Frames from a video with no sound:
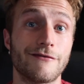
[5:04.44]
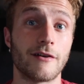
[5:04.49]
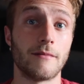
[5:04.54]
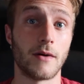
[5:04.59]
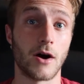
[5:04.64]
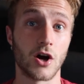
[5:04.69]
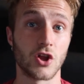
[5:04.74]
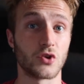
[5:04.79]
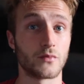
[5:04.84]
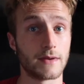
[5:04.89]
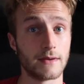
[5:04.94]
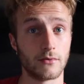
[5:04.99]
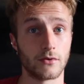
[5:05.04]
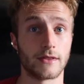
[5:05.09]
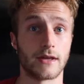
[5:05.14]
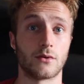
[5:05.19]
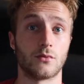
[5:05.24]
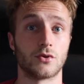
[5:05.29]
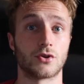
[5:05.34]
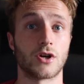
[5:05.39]
from other people
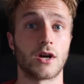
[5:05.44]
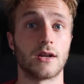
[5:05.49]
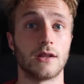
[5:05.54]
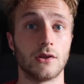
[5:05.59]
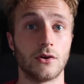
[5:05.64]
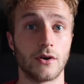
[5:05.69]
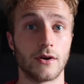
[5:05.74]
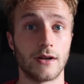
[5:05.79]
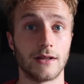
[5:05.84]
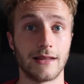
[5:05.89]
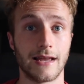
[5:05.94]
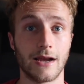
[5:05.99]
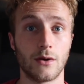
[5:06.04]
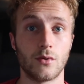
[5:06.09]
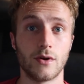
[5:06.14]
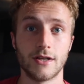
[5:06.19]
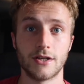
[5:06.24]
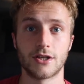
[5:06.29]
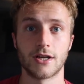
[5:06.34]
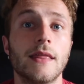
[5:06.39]
that were trying to learn a
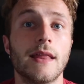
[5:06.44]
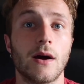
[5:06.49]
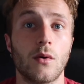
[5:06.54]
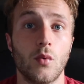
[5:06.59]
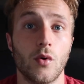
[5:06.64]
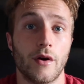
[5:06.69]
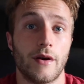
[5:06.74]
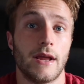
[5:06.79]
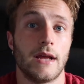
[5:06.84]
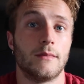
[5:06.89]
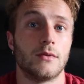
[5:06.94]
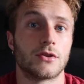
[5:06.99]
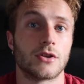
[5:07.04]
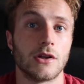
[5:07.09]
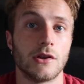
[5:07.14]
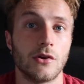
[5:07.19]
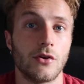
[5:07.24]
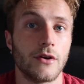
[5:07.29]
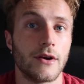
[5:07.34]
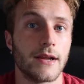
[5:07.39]
language that weren't able
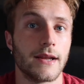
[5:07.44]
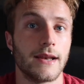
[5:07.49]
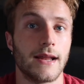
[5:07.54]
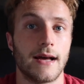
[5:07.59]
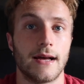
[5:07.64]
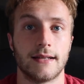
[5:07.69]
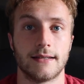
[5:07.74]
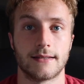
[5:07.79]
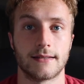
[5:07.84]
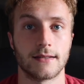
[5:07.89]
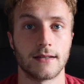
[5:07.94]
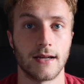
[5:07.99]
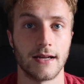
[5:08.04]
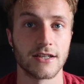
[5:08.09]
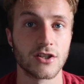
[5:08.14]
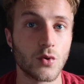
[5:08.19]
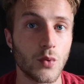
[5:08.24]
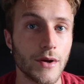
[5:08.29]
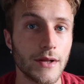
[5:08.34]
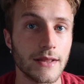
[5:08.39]
to learn it
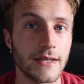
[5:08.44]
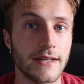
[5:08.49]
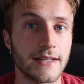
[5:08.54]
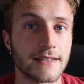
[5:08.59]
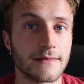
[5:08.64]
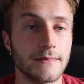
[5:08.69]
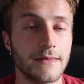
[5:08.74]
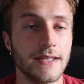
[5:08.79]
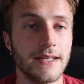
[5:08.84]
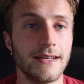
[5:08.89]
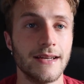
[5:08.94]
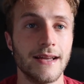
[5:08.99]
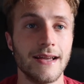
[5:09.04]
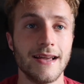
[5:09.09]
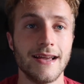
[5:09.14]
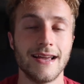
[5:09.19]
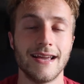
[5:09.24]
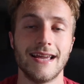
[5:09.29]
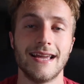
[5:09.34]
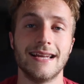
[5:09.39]
as quickly as me,
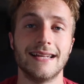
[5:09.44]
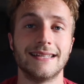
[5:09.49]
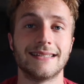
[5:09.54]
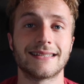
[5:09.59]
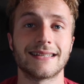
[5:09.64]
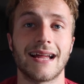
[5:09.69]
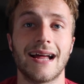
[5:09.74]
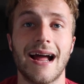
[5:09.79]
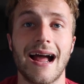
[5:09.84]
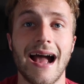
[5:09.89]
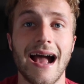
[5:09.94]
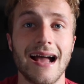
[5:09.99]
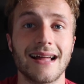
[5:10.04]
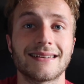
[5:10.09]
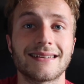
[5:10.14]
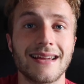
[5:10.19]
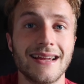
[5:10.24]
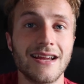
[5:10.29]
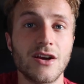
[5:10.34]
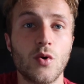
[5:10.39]
is
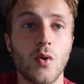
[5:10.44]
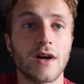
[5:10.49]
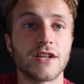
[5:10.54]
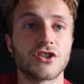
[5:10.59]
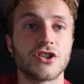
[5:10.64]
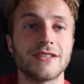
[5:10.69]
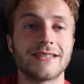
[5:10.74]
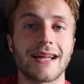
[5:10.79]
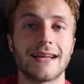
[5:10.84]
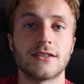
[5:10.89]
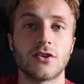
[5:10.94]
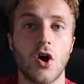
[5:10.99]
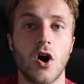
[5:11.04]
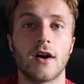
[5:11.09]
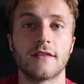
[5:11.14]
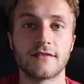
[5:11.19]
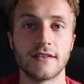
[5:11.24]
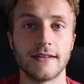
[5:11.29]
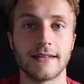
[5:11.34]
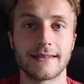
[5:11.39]
asking questions as
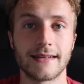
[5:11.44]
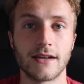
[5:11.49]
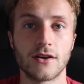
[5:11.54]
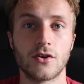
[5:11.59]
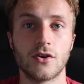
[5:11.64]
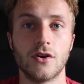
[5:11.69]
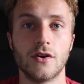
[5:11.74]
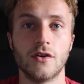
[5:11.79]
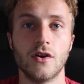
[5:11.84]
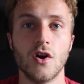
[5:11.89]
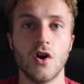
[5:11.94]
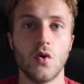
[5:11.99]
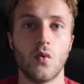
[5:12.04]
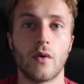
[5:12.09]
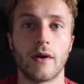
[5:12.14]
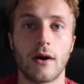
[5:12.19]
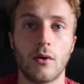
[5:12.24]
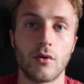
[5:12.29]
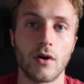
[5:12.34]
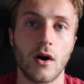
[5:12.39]
often as I could.
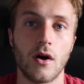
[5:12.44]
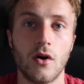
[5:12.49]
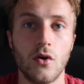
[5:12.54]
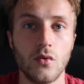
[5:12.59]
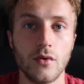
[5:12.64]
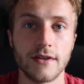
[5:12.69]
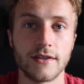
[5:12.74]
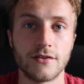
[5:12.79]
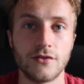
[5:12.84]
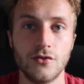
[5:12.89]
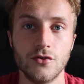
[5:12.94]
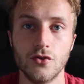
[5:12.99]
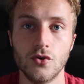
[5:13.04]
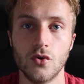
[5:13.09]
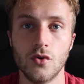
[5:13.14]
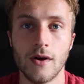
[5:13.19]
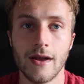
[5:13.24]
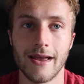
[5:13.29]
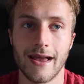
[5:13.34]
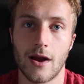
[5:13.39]
What I would always
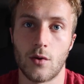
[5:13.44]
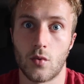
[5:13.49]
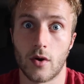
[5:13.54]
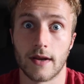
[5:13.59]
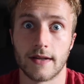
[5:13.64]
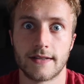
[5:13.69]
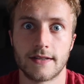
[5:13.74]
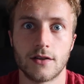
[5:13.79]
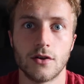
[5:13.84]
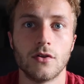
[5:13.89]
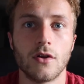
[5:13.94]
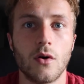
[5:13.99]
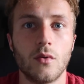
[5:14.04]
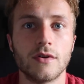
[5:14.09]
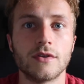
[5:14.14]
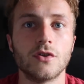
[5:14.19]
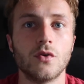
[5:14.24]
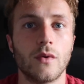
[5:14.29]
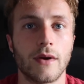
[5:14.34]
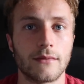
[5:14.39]
do, and what I still
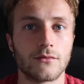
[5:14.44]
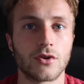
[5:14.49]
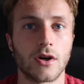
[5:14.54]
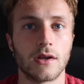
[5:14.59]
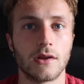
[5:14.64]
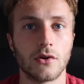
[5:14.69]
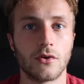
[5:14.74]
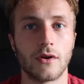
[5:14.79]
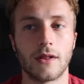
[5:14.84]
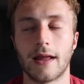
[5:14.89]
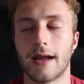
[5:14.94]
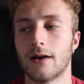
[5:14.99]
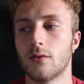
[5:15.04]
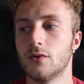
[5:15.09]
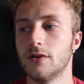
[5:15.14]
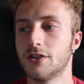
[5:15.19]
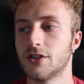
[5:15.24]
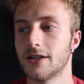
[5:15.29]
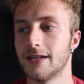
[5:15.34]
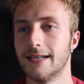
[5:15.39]
always do when I'm trying to learn a
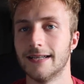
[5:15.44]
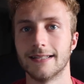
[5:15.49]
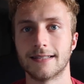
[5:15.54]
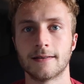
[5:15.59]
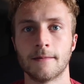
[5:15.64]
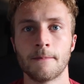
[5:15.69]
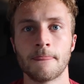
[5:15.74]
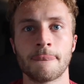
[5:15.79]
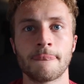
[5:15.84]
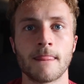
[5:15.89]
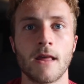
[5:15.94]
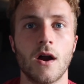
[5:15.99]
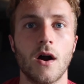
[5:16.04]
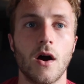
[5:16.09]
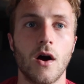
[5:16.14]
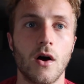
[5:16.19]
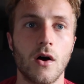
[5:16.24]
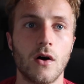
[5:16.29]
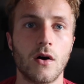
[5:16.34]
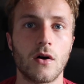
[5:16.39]
language, is
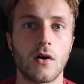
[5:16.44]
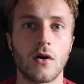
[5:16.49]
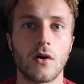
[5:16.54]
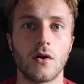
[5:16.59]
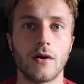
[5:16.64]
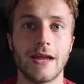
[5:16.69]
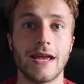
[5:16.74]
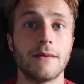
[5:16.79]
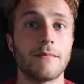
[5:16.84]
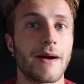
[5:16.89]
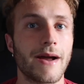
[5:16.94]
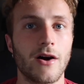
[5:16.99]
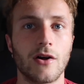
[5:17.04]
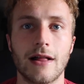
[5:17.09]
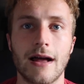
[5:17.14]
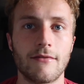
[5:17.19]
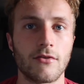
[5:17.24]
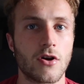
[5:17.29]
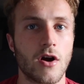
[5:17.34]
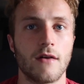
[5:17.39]
I'll
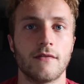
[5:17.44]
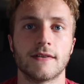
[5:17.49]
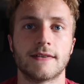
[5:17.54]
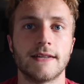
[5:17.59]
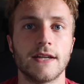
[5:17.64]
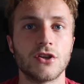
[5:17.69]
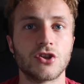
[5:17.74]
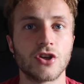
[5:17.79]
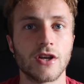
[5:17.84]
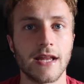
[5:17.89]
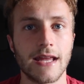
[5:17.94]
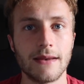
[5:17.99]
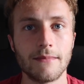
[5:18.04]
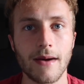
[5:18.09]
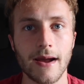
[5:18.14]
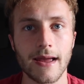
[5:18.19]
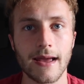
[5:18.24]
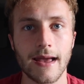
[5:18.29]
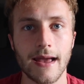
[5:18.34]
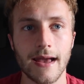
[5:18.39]
have a conversation in
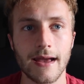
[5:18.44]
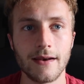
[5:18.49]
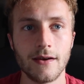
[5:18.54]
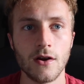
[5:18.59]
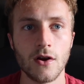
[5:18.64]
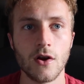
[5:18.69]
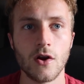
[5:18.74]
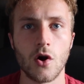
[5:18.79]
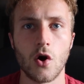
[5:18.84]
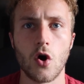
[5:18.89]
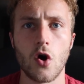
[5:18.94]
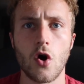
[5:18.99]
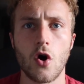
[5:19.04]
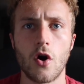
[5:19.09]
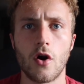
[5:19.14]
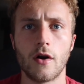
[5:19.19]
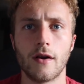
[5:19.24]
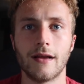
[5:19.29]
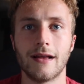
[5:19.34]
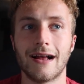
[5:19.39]
my head,
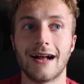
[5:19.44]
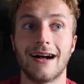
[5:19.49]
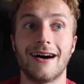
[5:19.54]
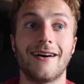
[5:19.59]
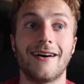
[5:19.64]
or